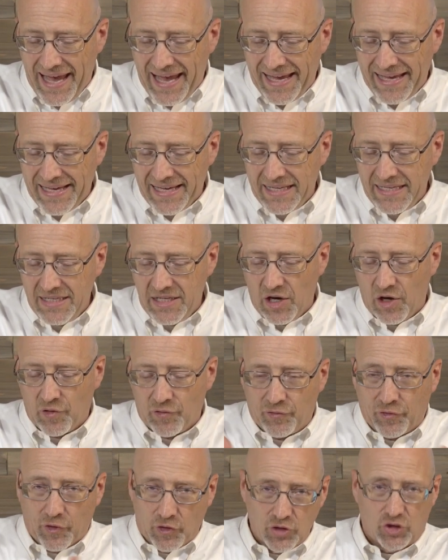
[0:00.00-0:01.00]
and
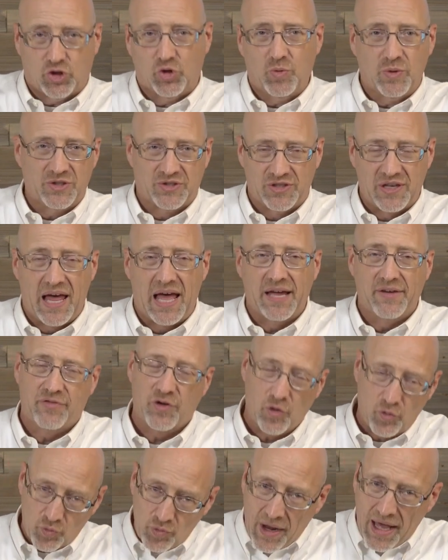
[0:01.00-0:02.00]
a virtuous life,
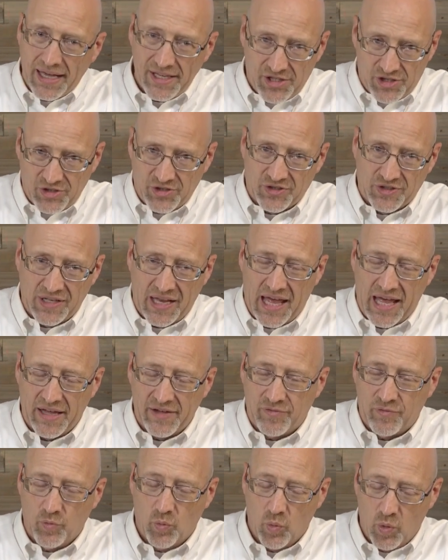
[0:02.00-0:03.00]
a righteous
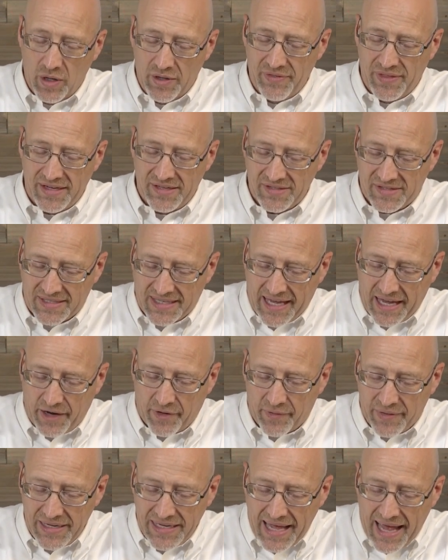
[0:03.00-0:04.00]
life, one that is
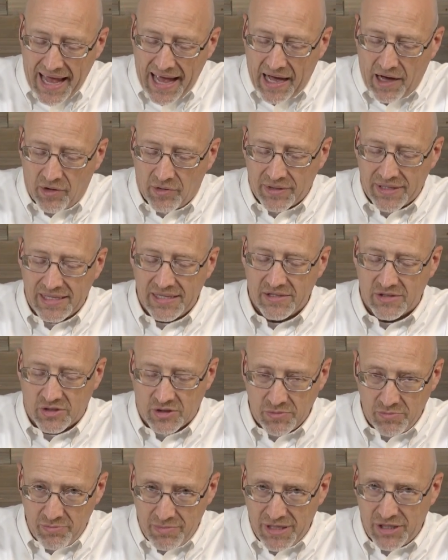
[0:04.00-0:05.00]
carried out in
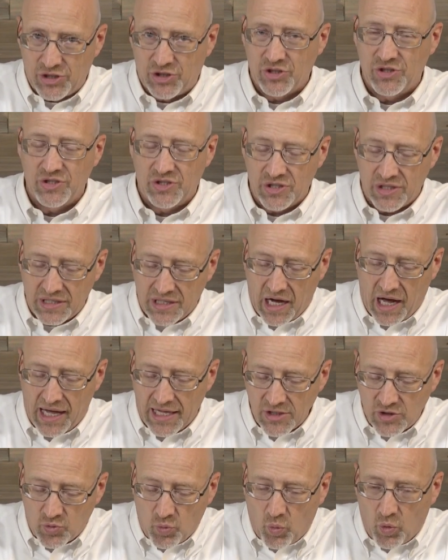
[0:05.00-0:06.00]
submission to
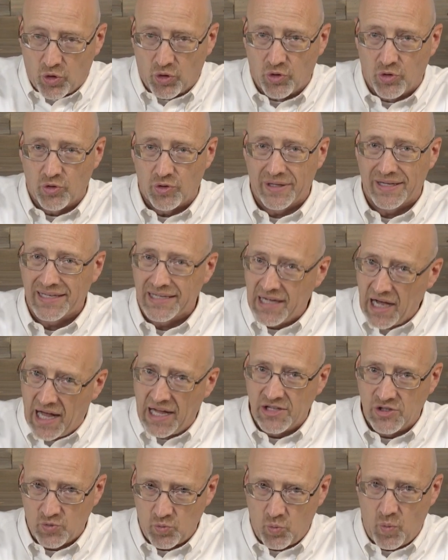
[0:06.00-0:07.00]
God's word and
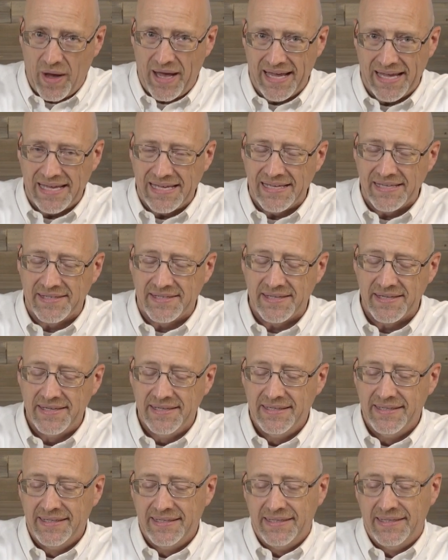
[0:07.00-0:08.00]
God's ways.
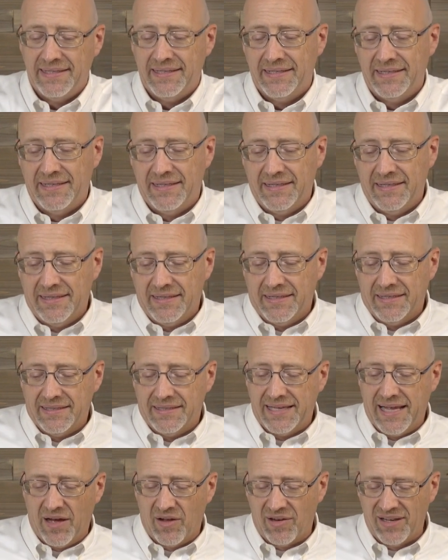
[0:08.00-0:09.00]

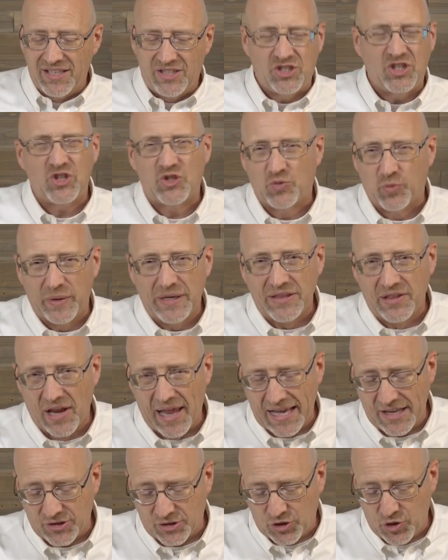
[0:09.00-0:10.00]
Now, let's just read the
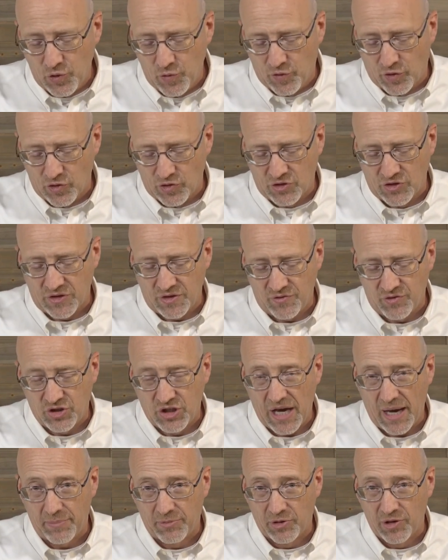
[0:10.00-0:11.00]
last 2 verses of
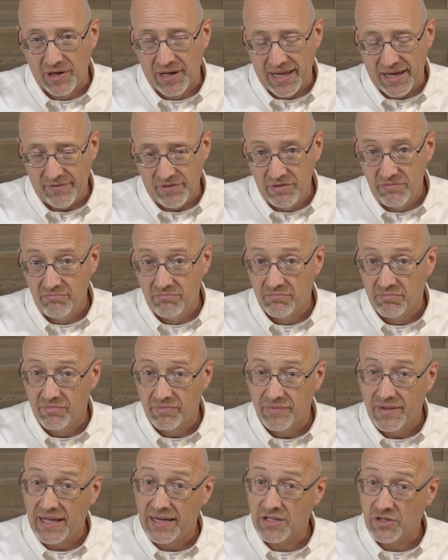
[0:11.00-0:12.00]
chapter 11,
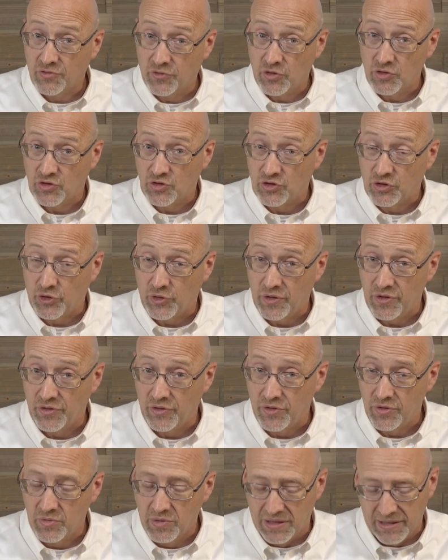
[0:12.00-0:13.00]
that is verses 30 and
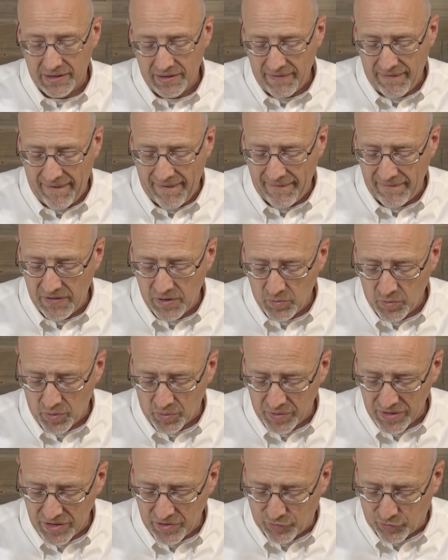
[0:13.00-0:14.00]
31, and then we'll
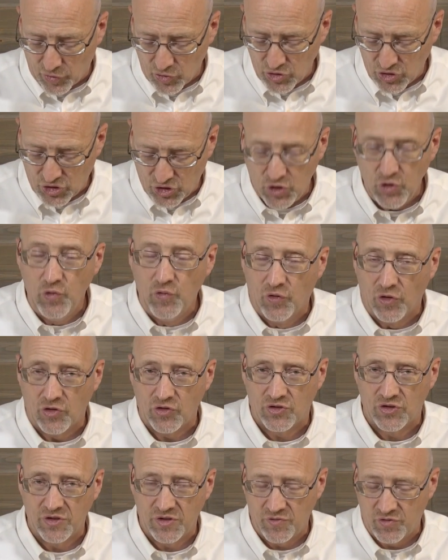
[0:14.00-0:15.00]
read the first 2
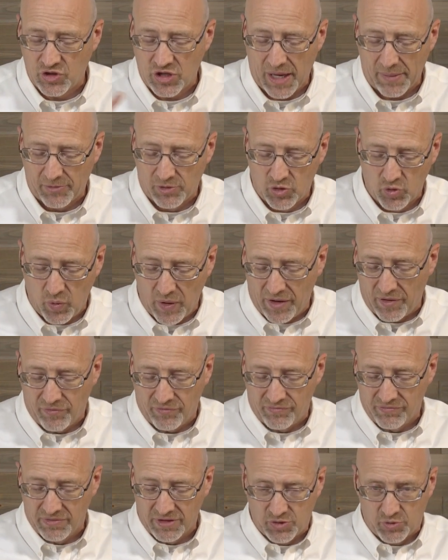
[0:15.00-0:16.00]
verses of chapter 12.
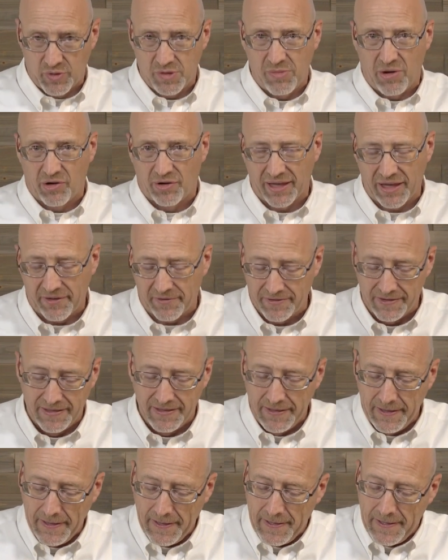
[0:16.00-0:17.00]
Let's read them all together.
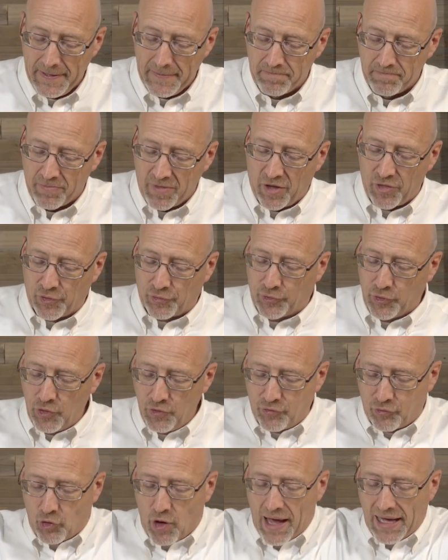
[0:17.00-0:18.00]
The fruit
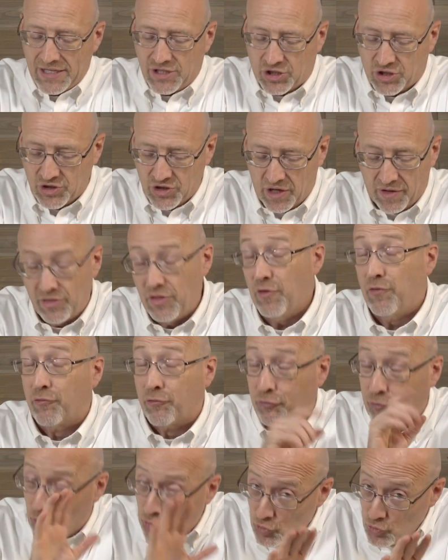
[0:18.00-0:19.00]
of
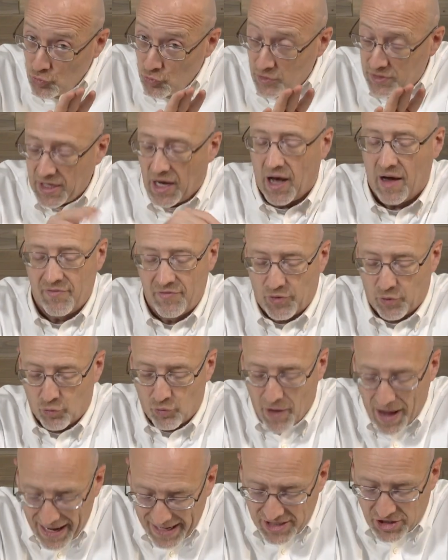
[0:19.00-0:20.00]
the
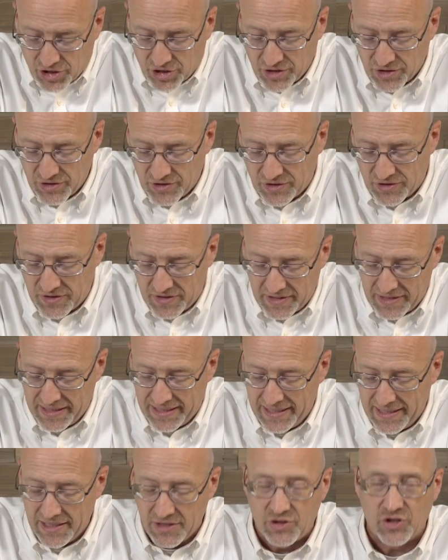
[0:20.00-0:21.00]
righteous
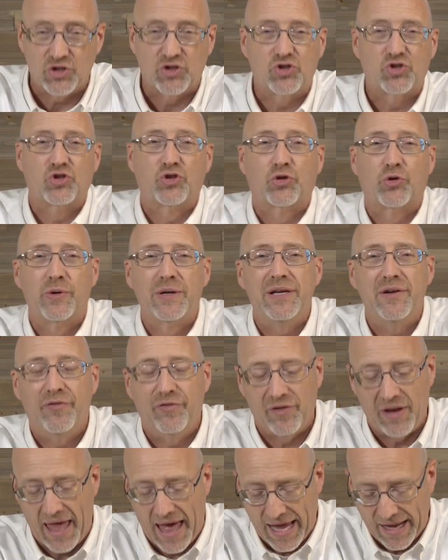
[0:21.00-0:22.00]
is a tree
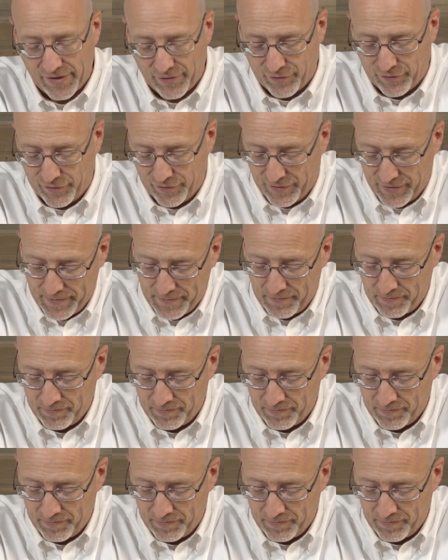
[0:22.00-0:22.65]
of life,